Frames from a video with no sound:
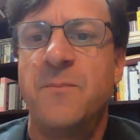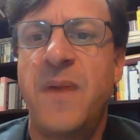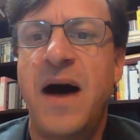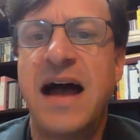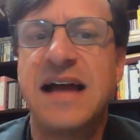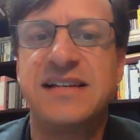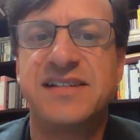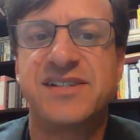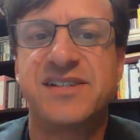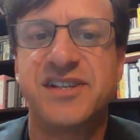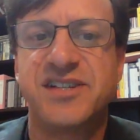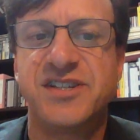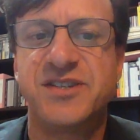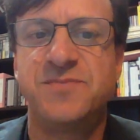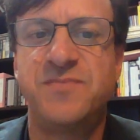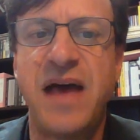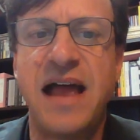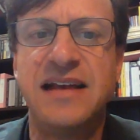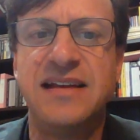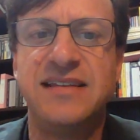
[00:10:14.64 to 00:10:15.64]
by
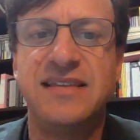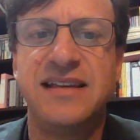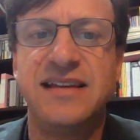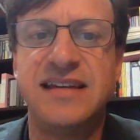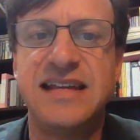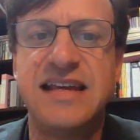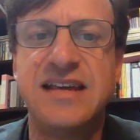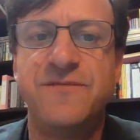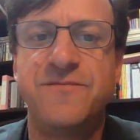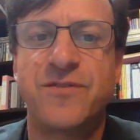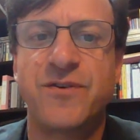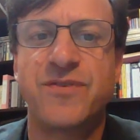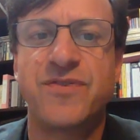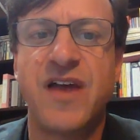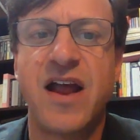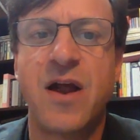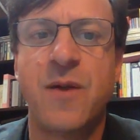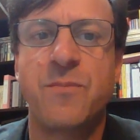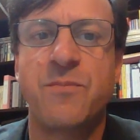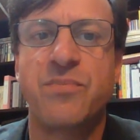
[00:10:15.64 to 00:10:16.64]
suspending the need for
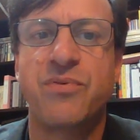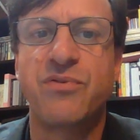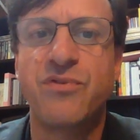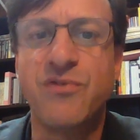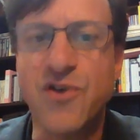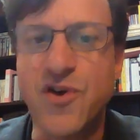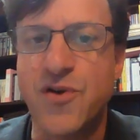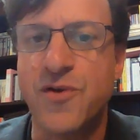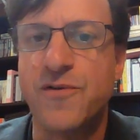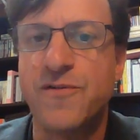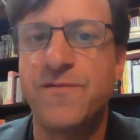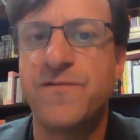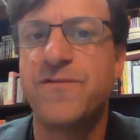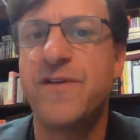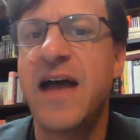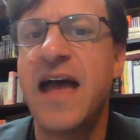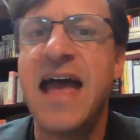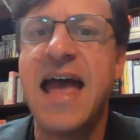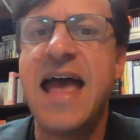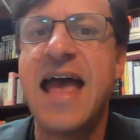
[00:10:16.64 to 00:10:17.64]
their proof
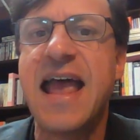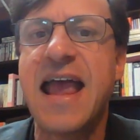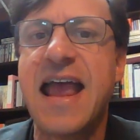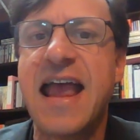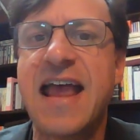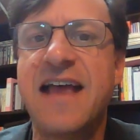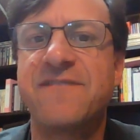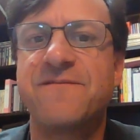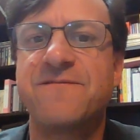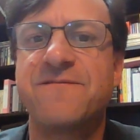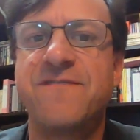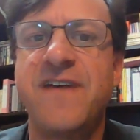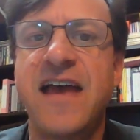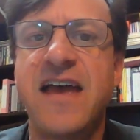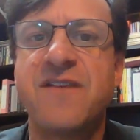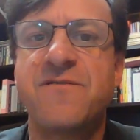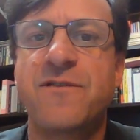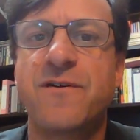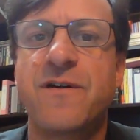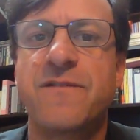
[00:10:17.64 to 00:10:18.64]
in
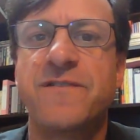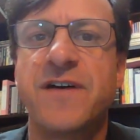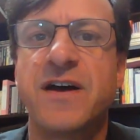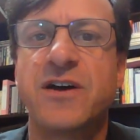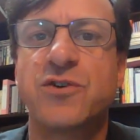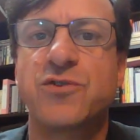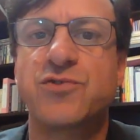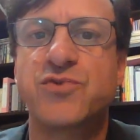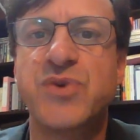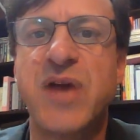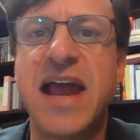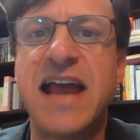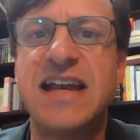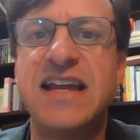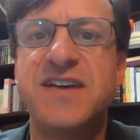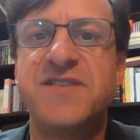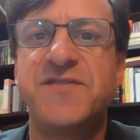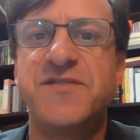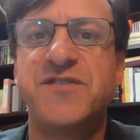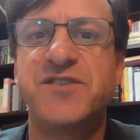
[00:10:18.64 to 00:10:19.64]
favor of a
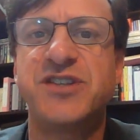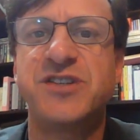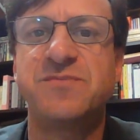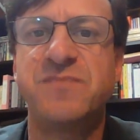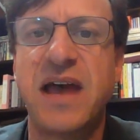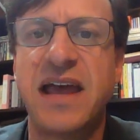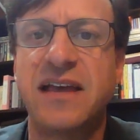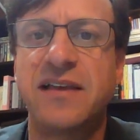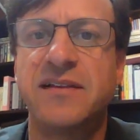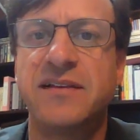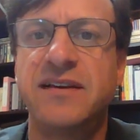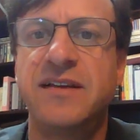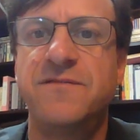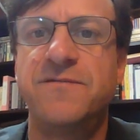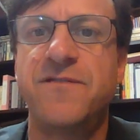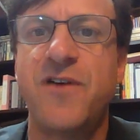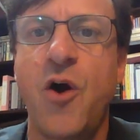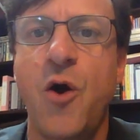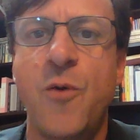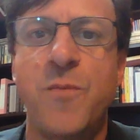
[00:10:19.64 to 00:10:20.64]
creative,
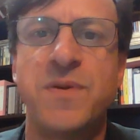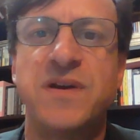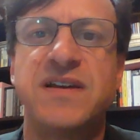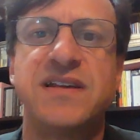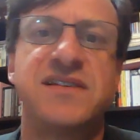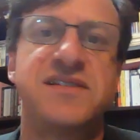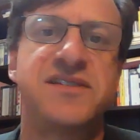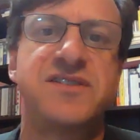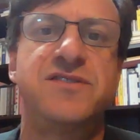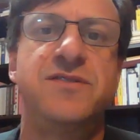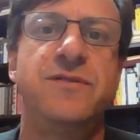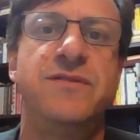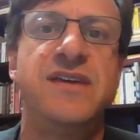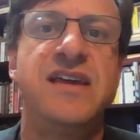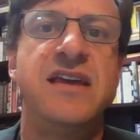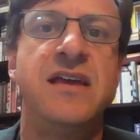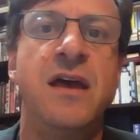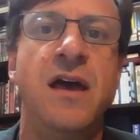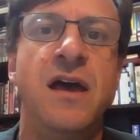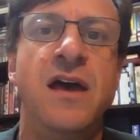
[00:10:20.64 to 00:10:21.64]
speculative openness to
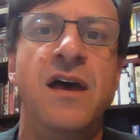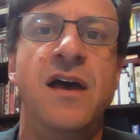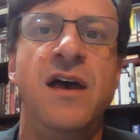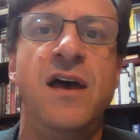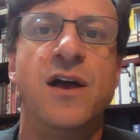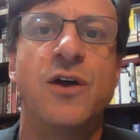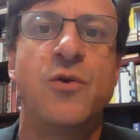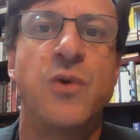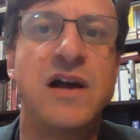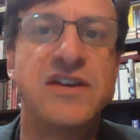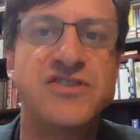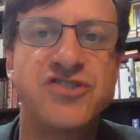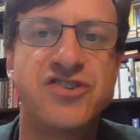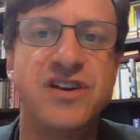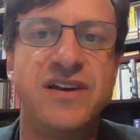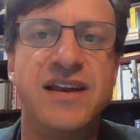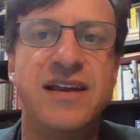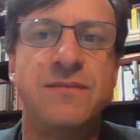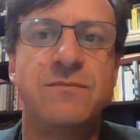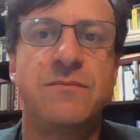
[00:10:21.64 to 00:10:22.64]
the
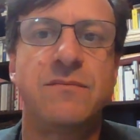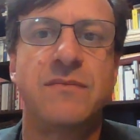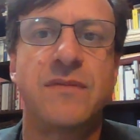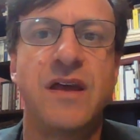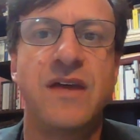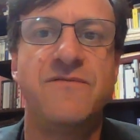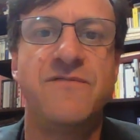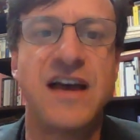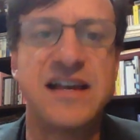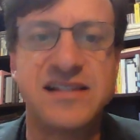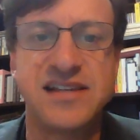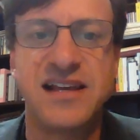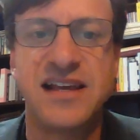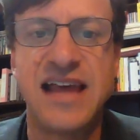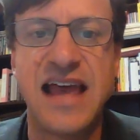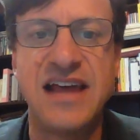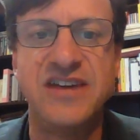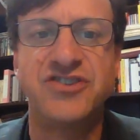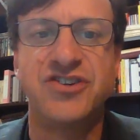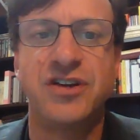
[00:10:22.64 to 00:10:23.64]
questioning,
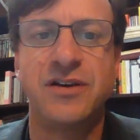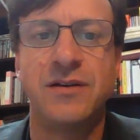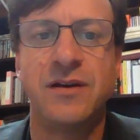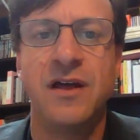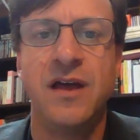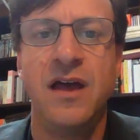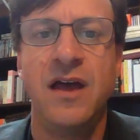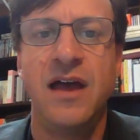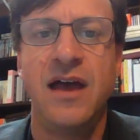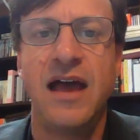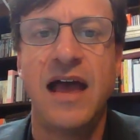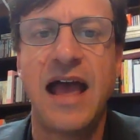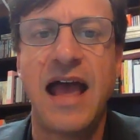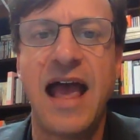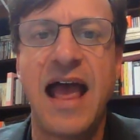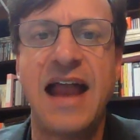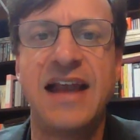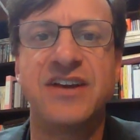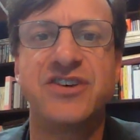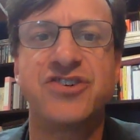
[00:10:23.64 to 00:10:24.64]
investigation,
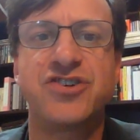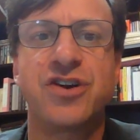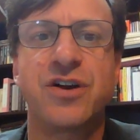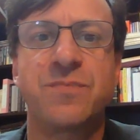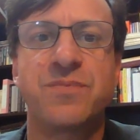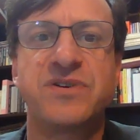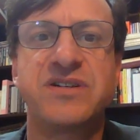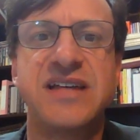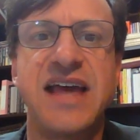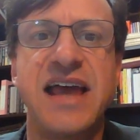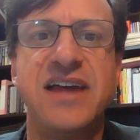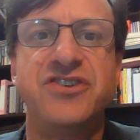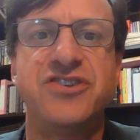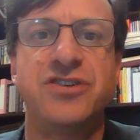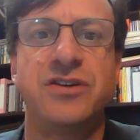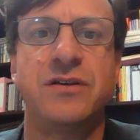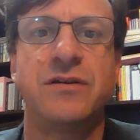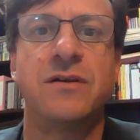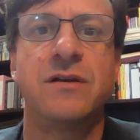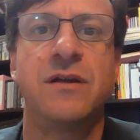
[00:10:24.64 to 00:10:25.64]
and
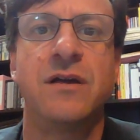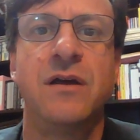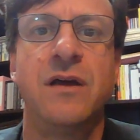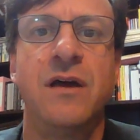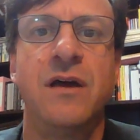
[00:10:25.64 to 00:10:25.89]
interpretation